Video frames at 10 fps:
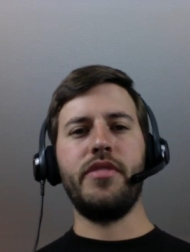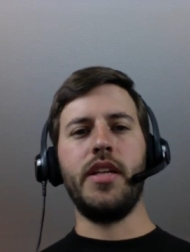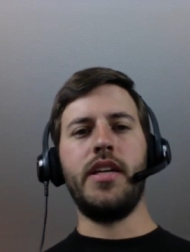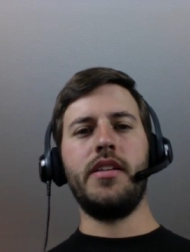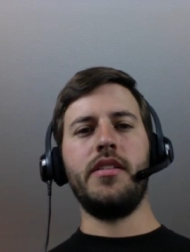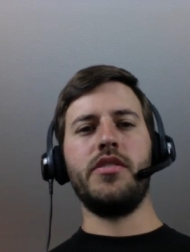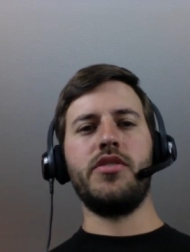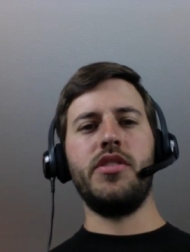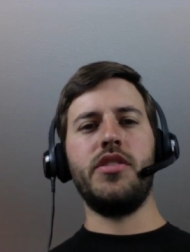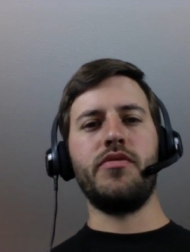Flynn and
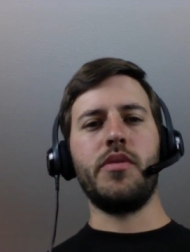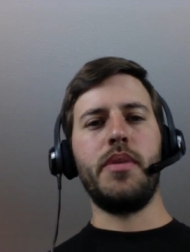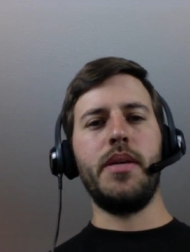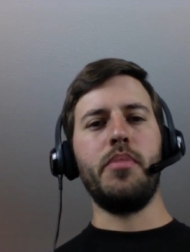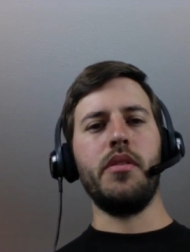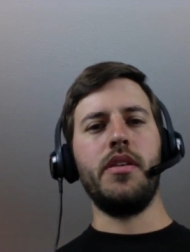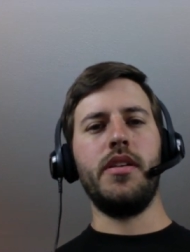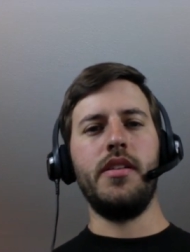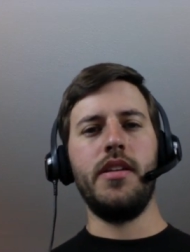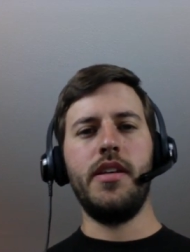just these different people
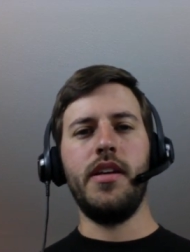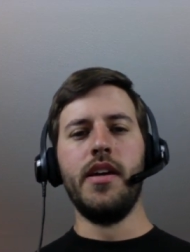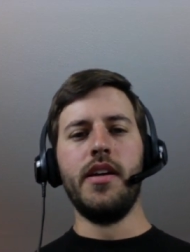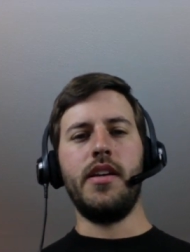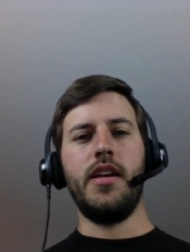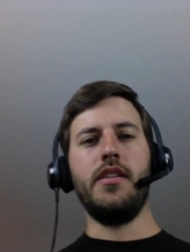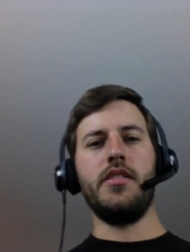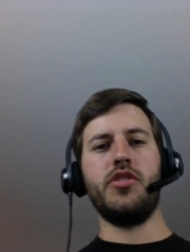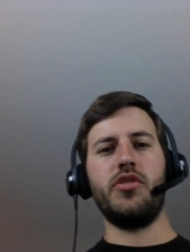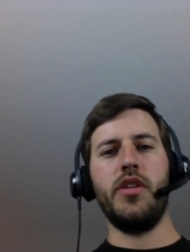in the
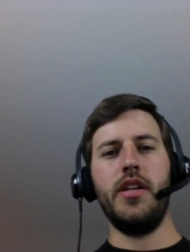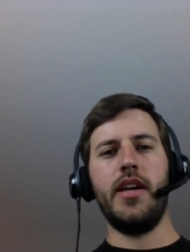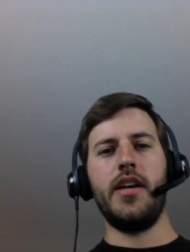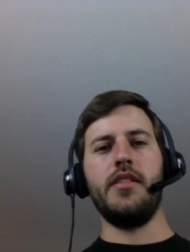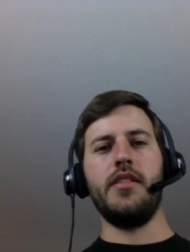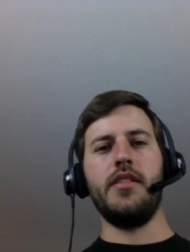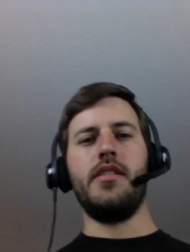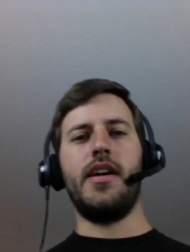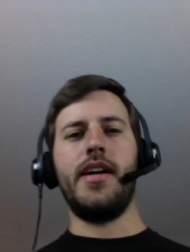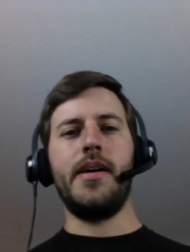industry. And
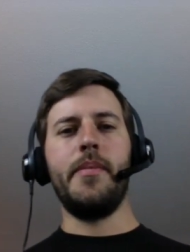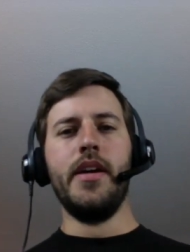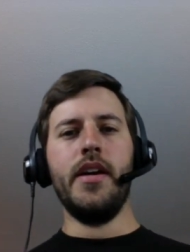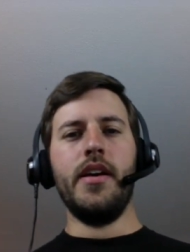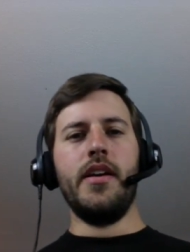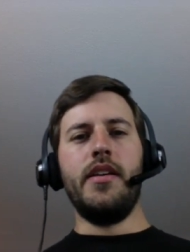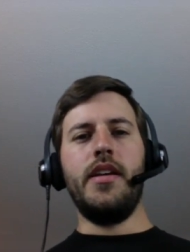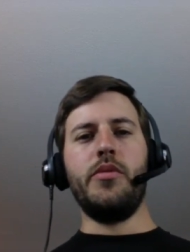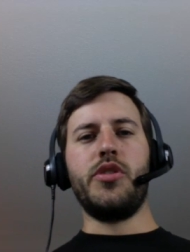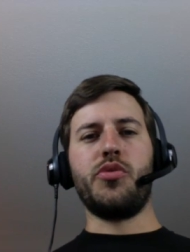um,
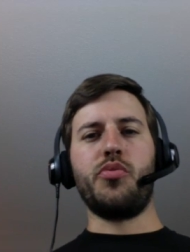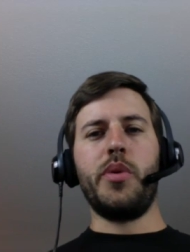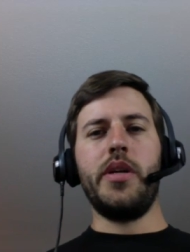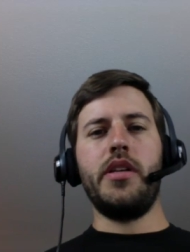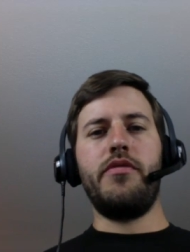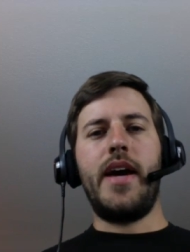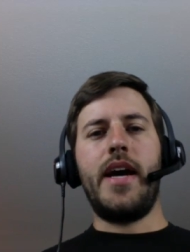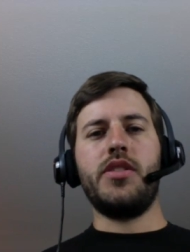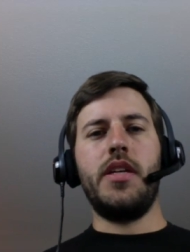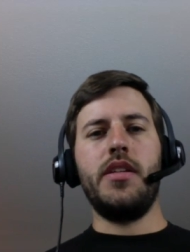it was just really
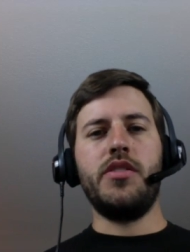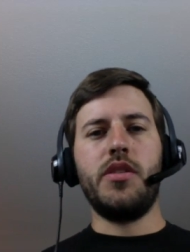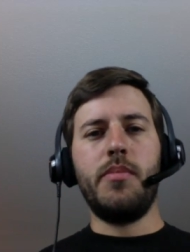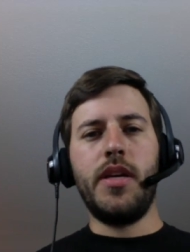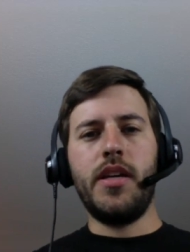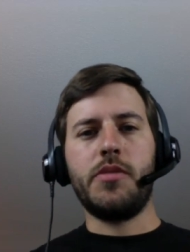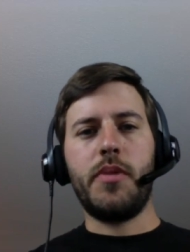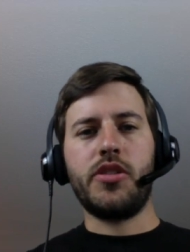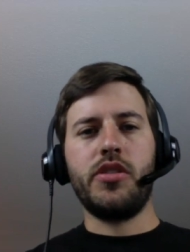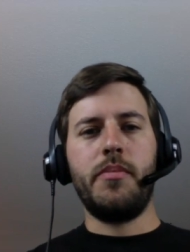fascinating to me,
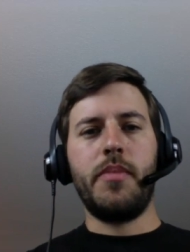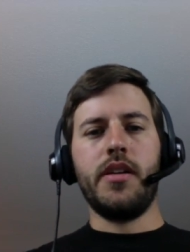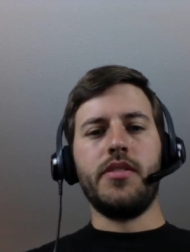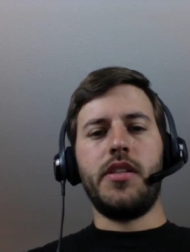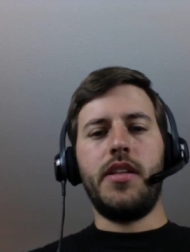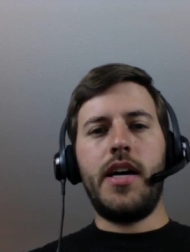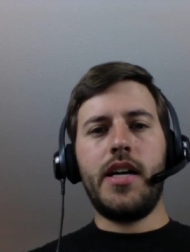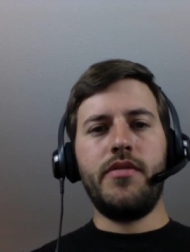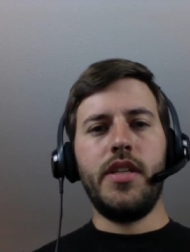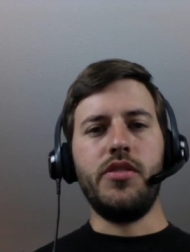especially because a
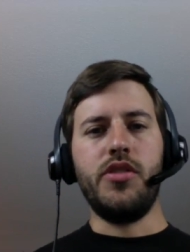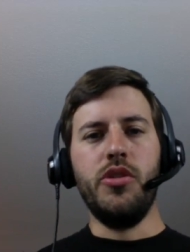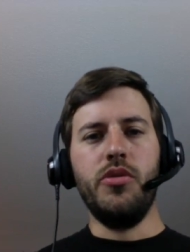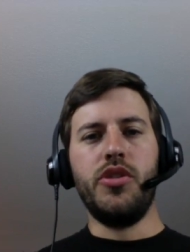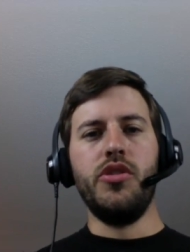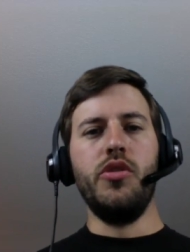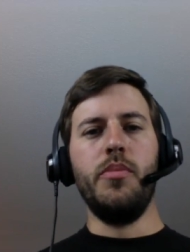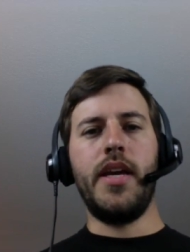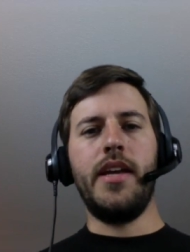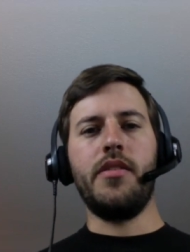lot of these YouTube
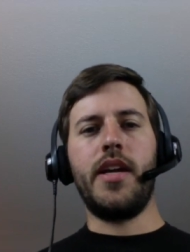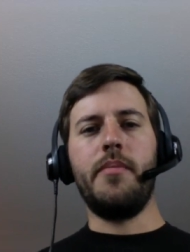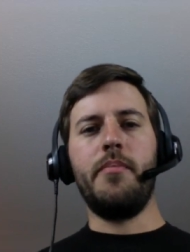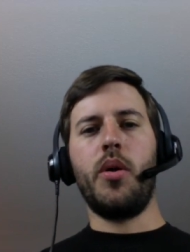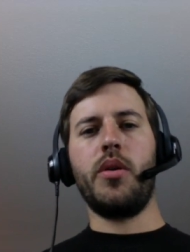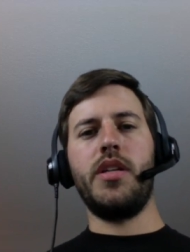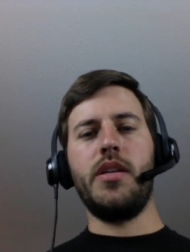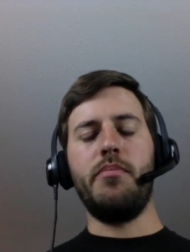internet marketing